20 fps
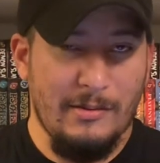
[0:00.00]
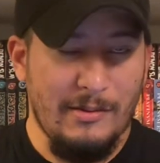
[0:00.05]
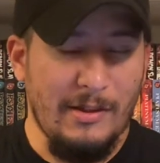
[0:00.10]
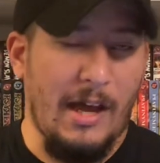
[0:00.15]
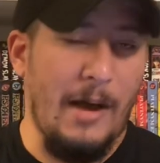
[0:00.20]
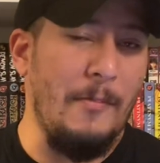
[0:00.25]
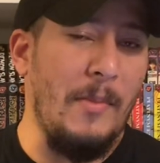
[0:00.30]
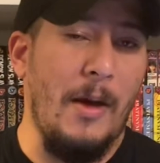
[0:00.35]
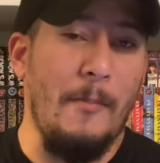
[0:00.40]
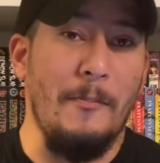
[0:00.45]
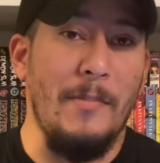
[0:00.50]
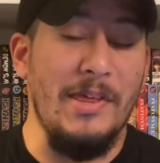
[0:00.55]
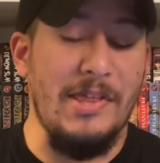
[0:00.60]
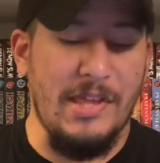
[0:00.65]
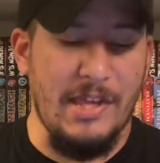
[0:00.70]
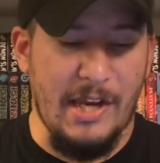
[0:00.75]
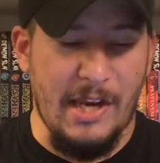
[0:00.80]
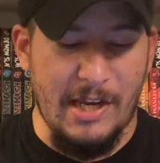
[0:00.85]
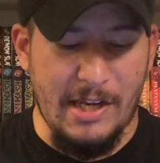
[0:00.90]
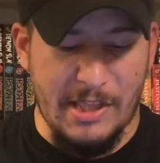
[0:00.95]
I'm not
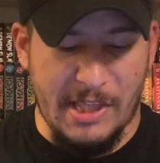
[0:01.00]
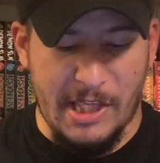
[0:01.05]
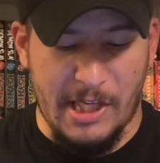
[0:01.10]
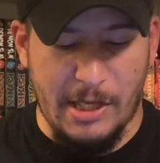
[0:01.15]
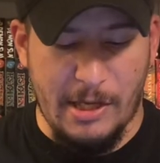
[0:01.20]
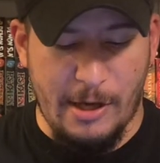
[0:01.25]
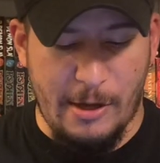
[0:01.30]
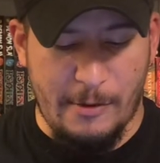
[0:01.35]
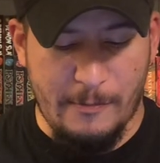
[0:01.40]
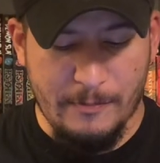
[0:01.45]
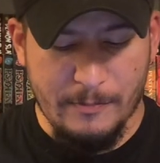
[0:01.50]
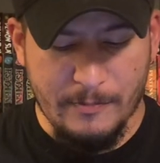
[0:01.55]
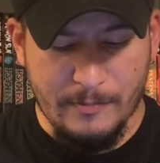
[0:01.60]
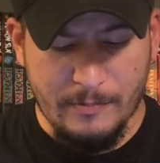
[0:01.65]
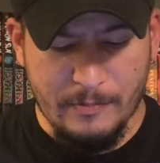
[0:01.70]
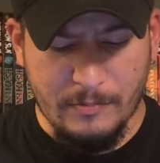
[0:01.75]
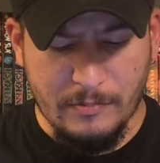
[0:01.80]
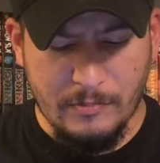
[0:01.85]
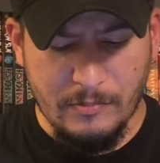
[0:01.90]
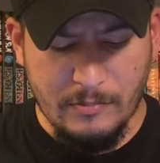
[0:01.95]
missing anything, you know?
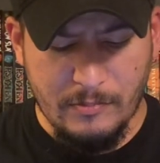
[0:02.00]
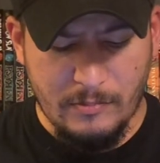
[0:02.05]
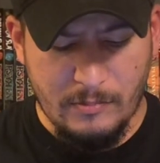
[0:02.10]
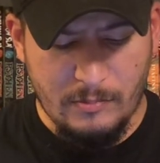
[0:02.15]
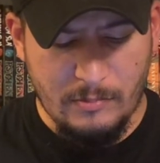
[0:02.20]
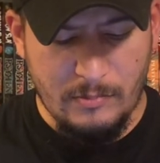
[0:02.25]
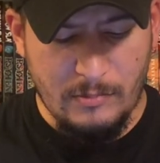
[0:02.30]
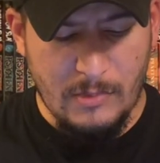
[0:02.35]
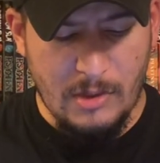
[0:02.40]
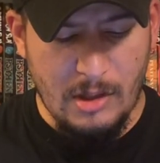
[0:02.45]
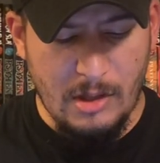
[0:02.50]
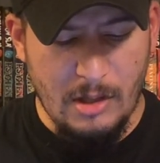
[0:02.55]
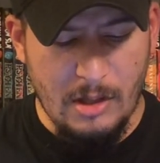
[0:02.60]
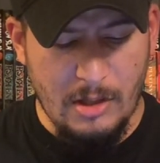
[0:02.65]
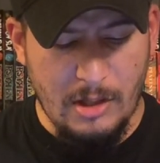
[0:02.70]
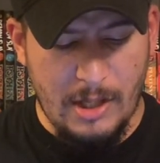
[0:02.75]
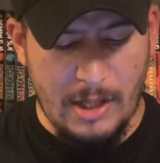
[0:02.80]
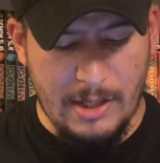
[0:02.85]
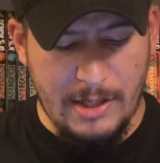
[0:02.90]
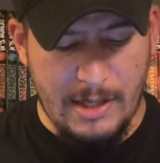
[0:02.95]

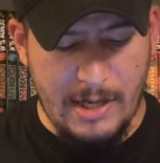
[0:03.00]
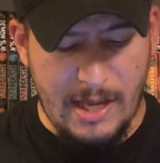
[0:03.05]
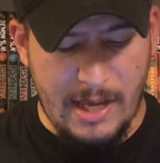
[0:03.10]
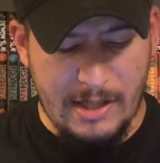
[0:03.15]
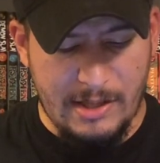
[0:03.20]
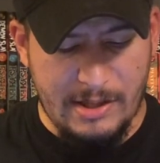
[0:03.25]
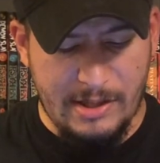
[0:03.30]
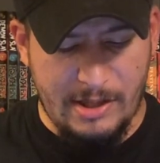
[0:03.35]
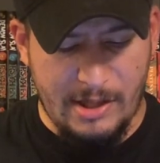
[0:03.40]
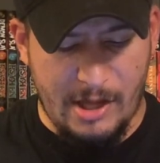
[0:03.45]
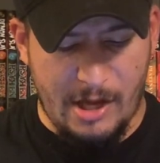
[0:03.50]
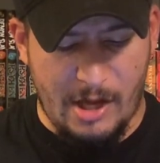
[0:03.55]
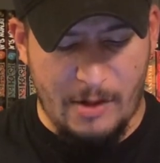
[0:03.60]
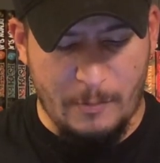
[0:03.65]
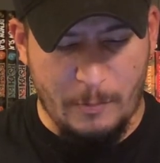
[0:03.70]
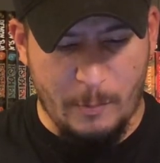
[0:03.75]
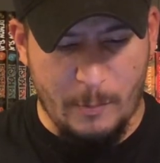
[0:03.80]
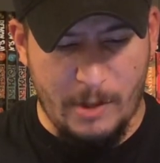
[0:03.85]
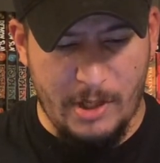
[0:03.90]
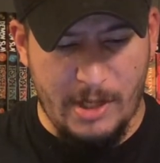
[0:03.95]
Now, next
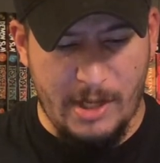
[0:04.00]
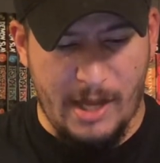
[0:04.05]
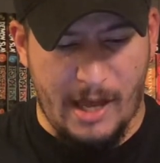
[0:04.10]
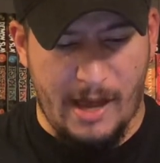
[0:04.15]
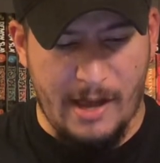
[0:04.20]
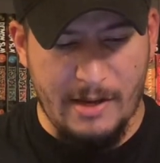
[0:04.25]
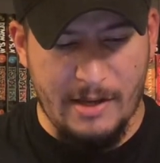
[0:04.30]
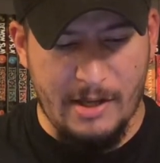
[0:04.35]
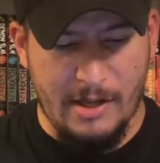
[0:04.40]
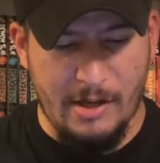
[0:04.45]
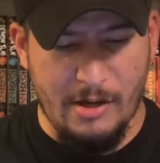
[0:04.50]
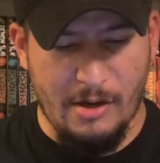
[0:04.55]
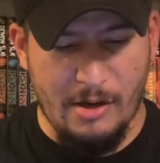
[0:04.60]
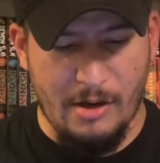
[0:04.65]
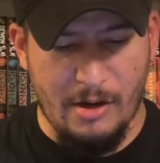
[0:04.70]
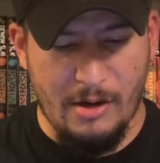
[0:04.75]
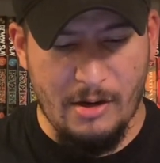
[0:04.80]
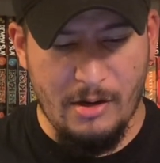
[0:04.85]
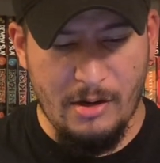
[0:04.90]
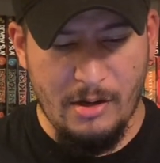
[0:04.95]
up, we got
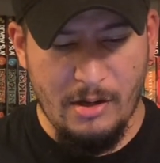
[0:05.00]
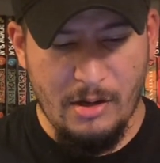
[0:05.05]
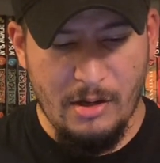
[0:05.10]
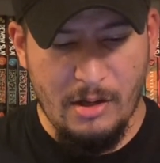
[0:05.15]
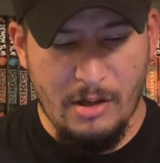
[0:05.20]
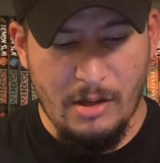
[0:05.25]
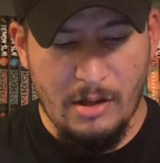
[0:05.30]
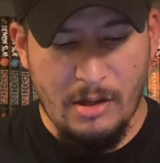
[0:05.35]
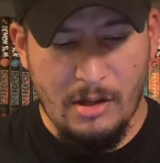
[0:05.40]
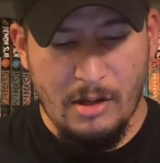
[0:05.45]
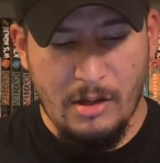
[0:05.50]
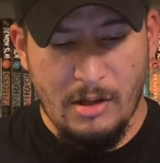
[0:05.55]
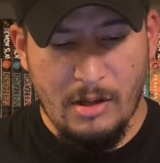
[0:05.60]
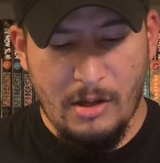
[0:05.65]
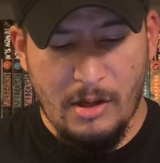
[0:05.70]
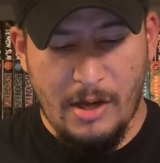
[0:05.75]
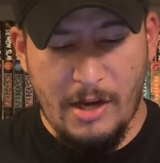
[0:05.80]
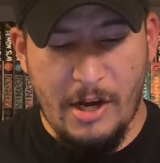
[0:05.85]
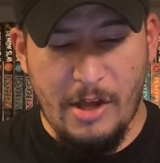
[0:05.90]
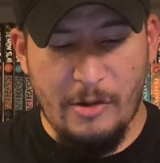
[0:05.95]
here
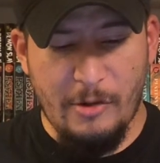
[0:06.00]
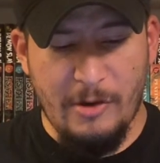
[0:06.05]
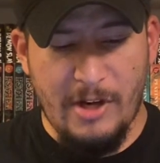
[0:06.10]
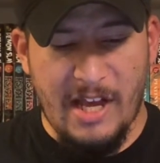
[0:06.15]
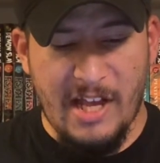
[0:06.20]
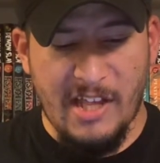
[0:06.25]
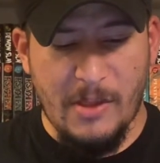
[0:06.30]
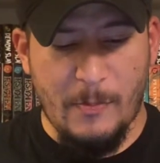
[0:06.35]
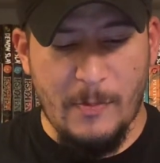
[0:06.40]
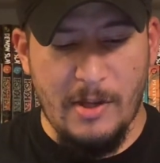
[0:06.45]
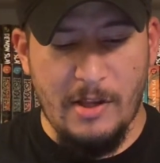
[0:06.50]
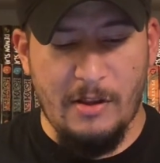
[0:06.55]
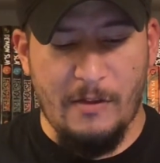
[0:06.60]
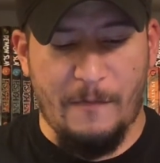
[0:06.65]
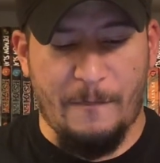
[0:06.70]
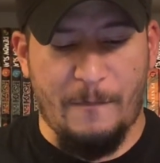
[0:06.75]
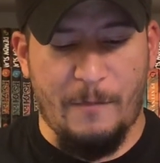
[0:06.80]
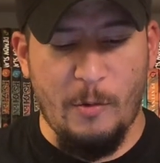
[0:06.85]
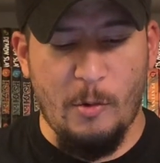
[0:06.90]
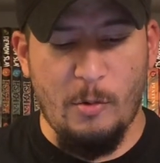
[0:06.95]
another announcement. The
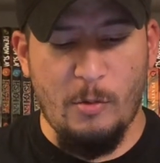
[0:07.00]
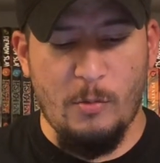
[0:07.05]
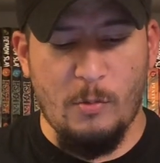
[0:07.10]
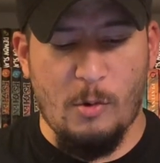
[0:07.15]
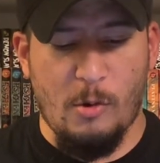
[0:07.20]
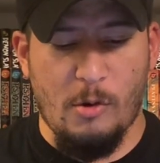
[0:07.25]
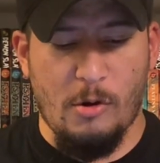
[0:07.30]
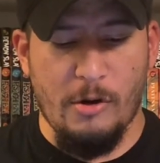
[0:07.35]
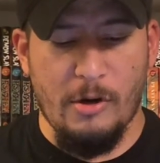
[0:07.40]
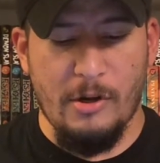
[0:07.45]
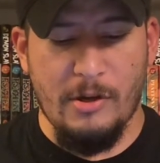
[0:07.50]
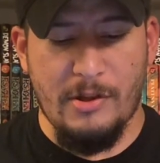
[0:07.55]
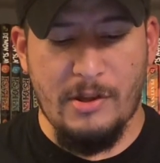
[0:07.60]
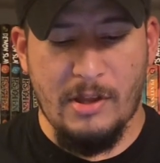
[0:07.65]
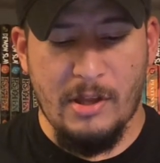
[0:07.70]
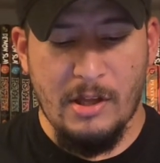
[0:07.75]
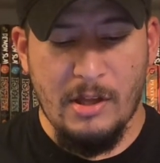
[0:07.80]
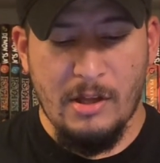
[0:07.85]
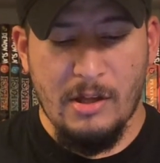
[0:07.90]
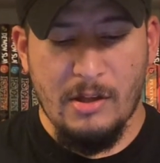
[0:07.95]
Food Wars